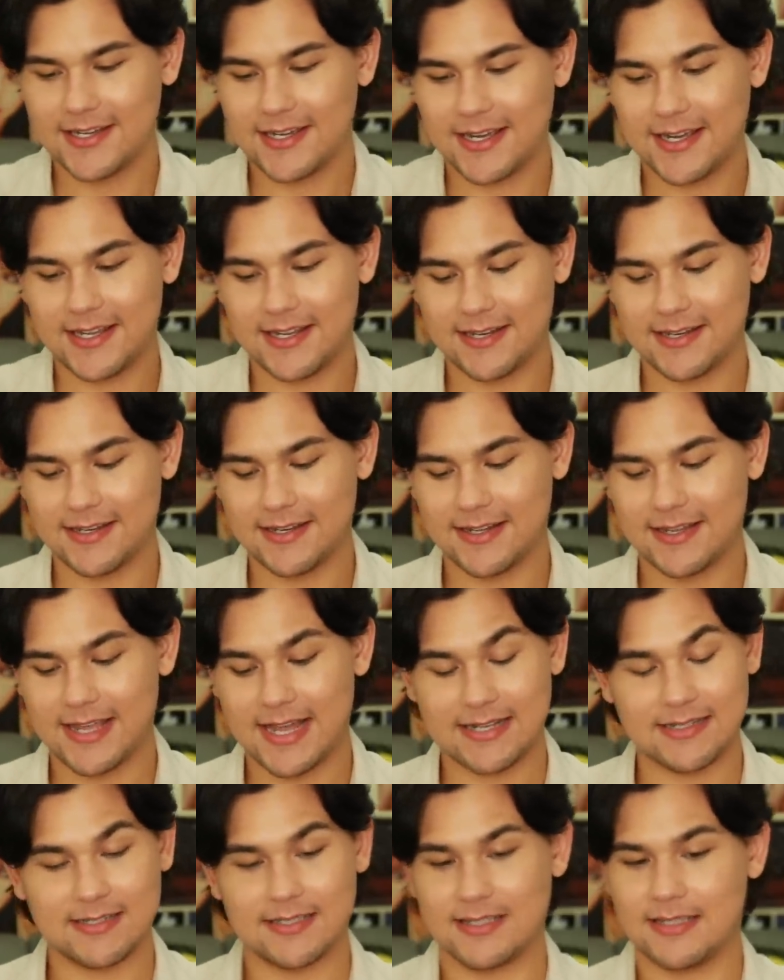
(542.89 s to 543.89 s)
And
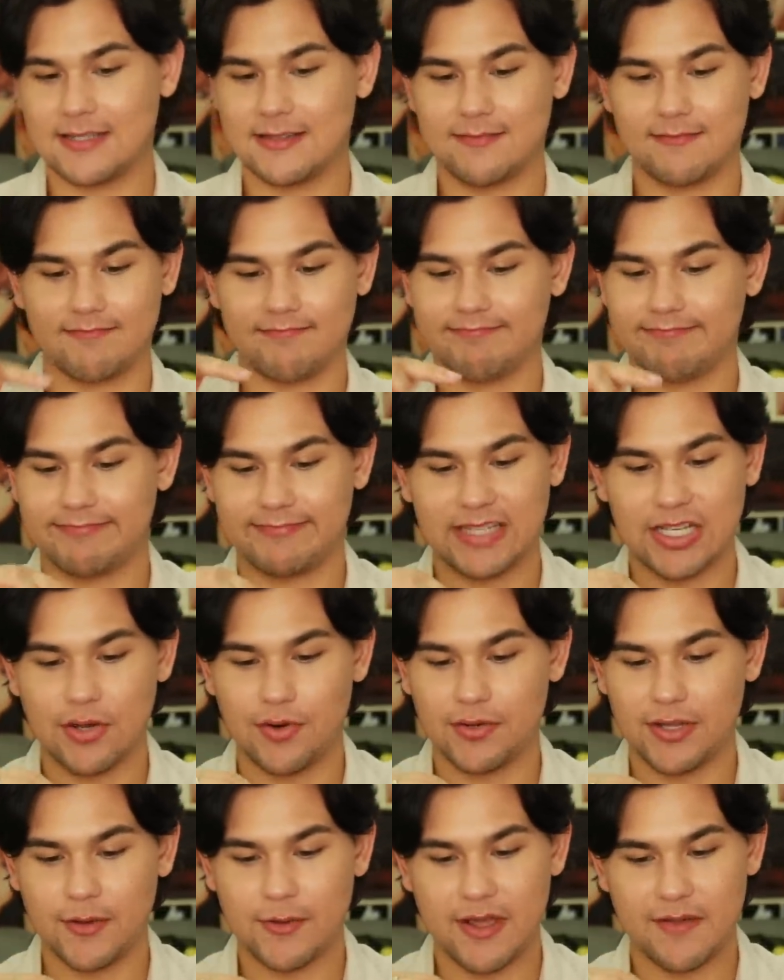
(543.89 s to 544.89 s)
that's the
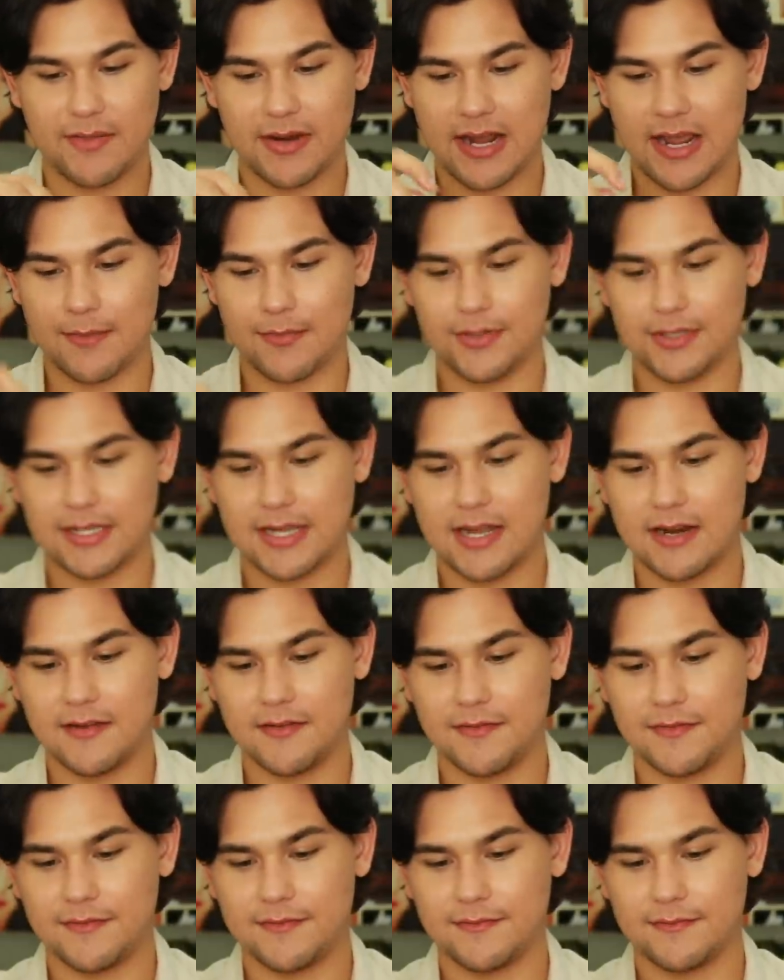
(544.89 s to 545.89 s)
only way I've been able to kind
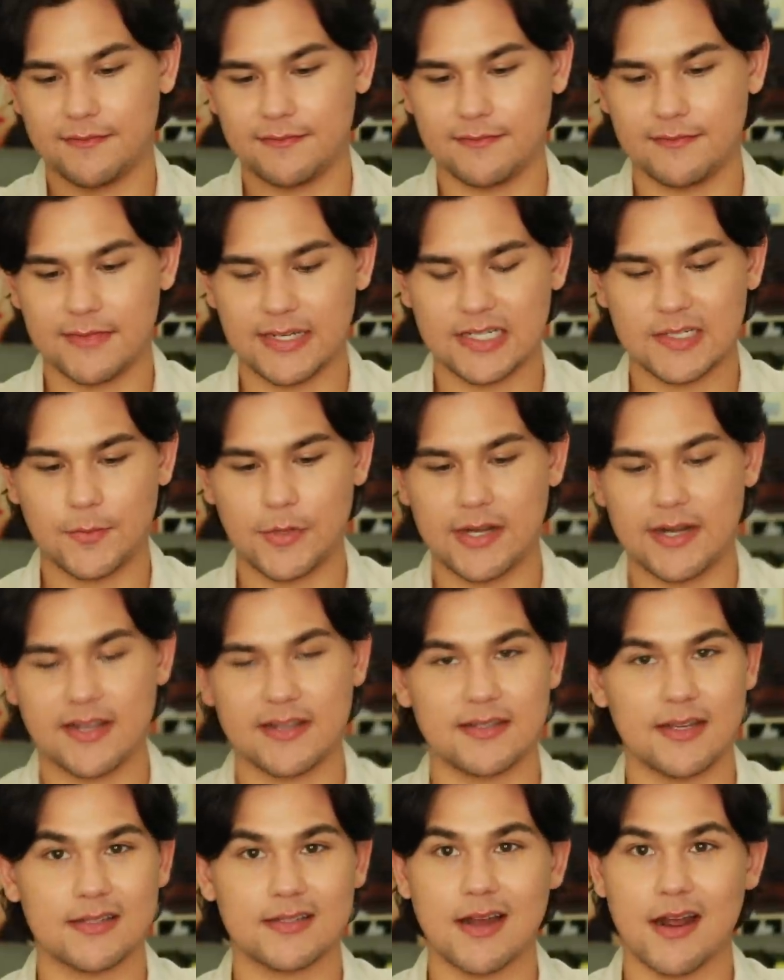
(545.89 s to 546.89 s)
of explain it
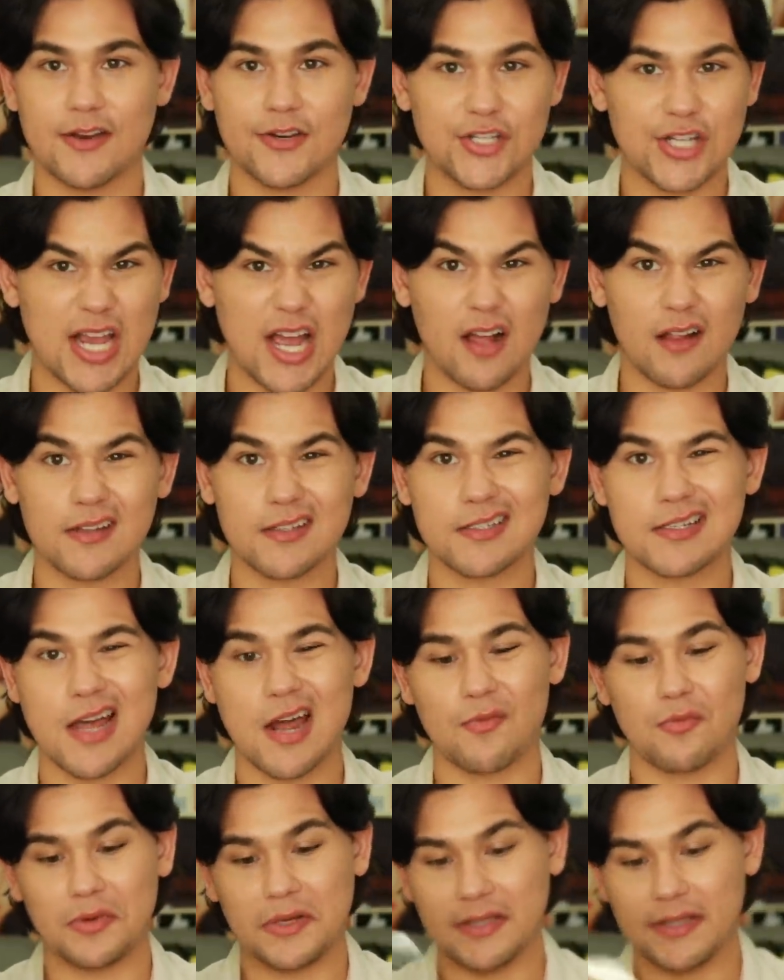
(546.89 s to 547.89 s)
because it's not a gel, it's
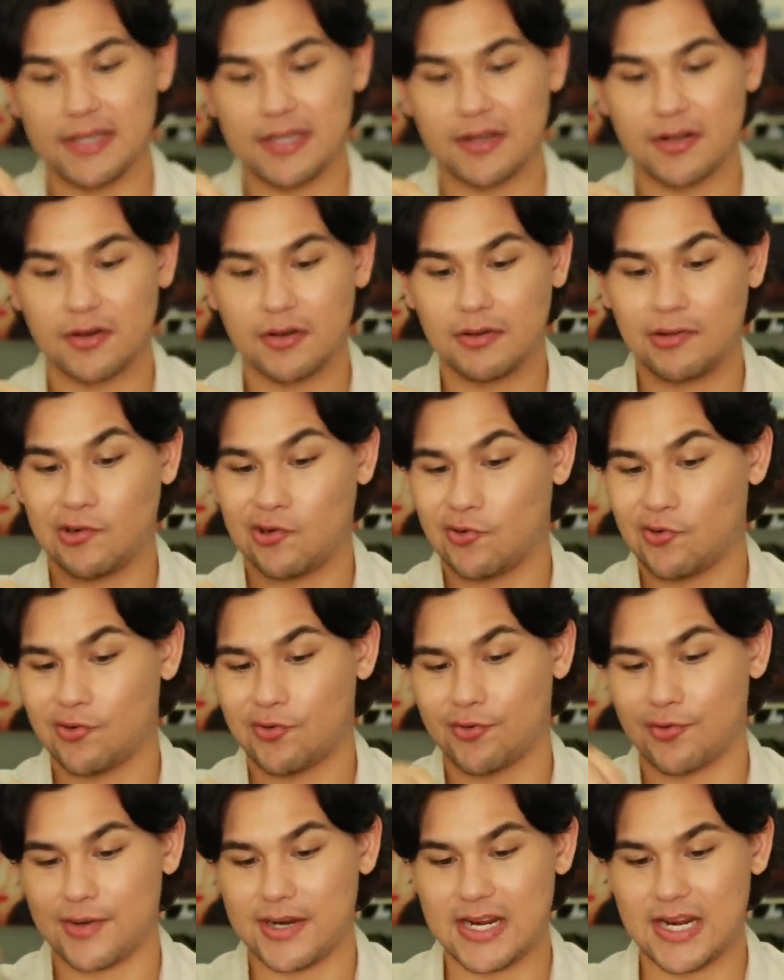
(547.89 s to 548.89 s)
not really a
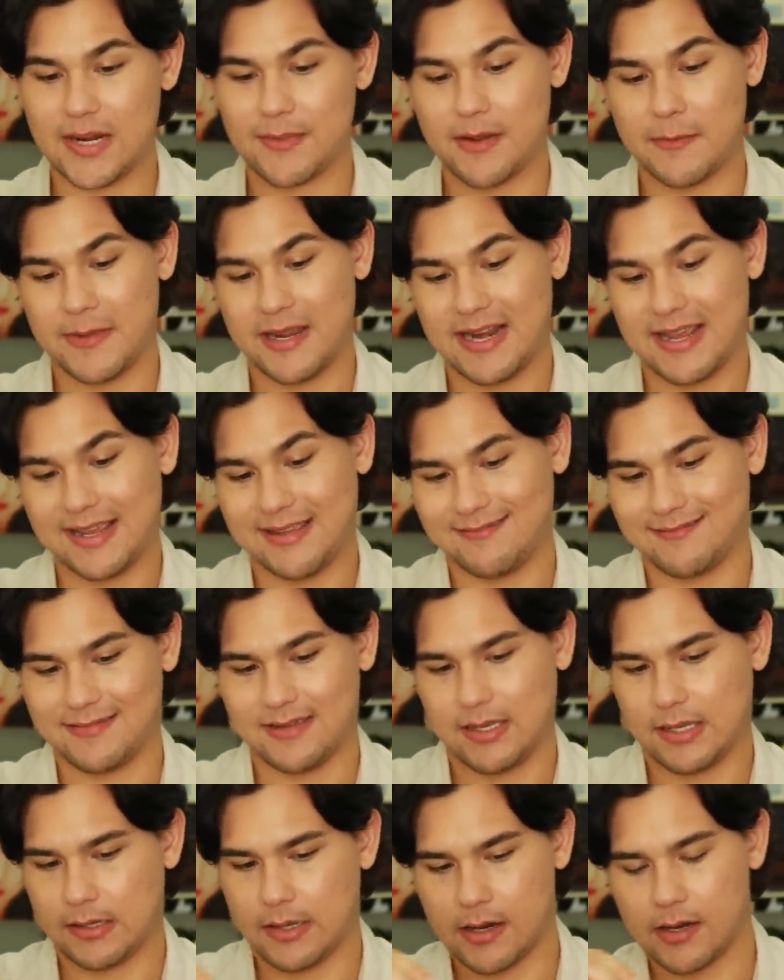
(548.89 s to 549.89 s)
cream. I mean, I,
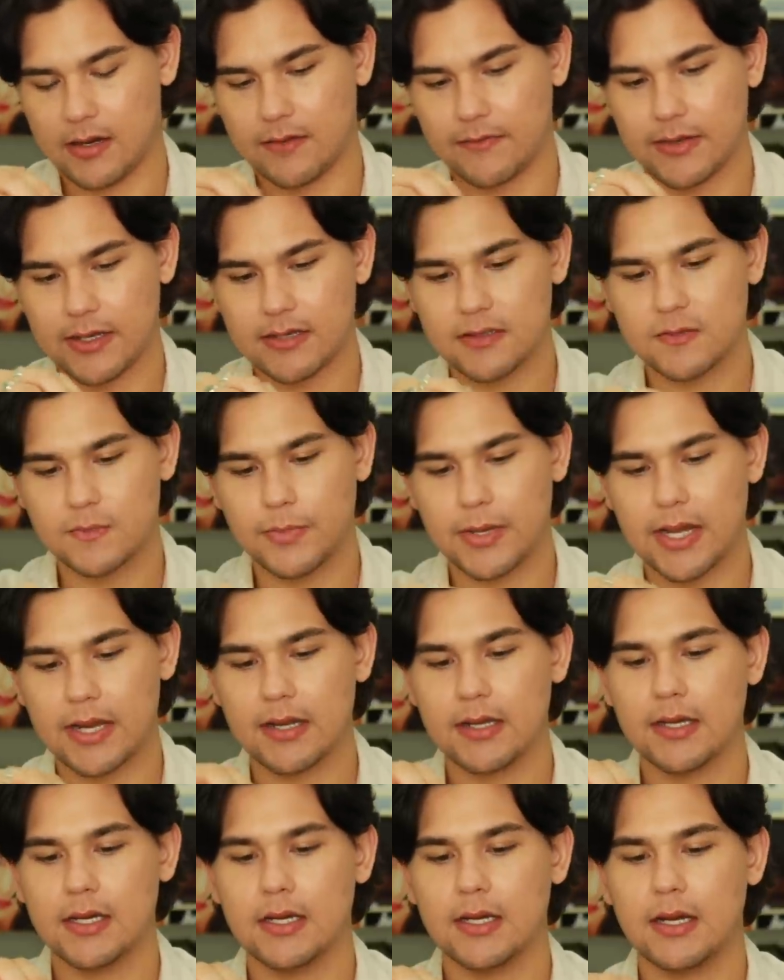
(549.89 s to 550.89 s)
it kind of is,
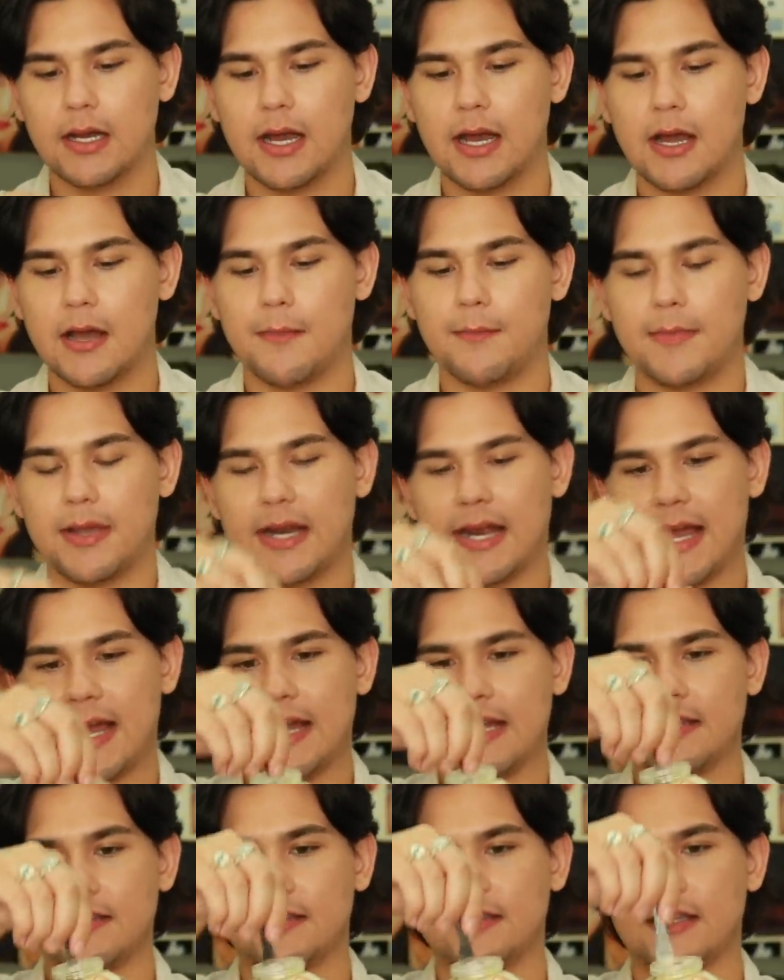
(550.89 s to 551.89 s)
but um, it
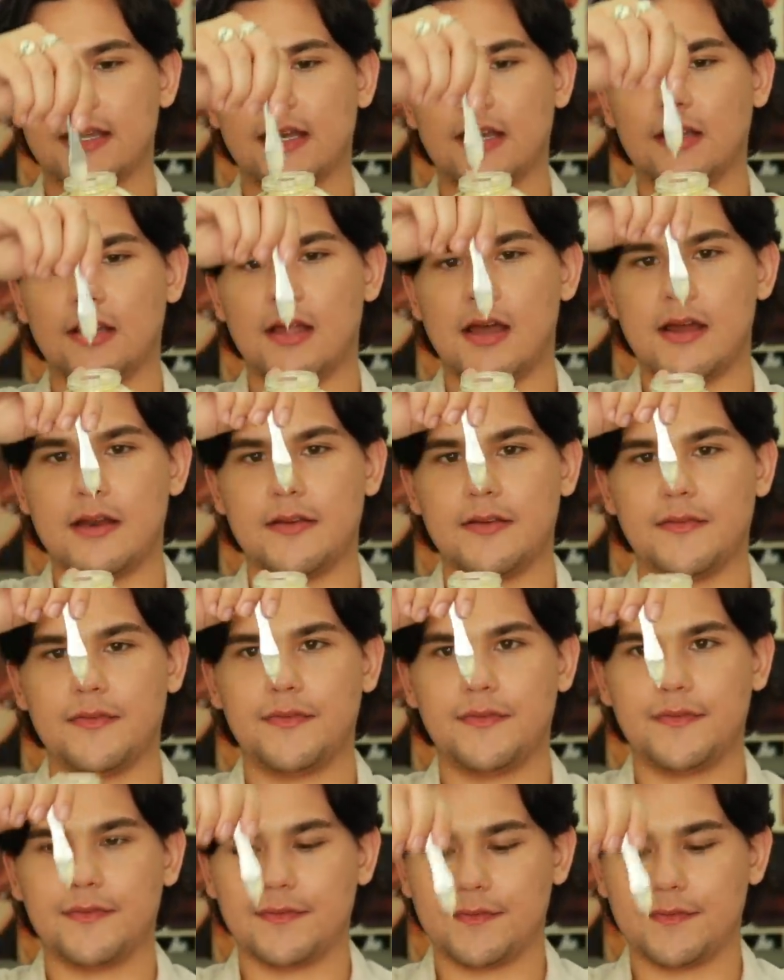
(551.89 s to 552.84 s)
has like a lot of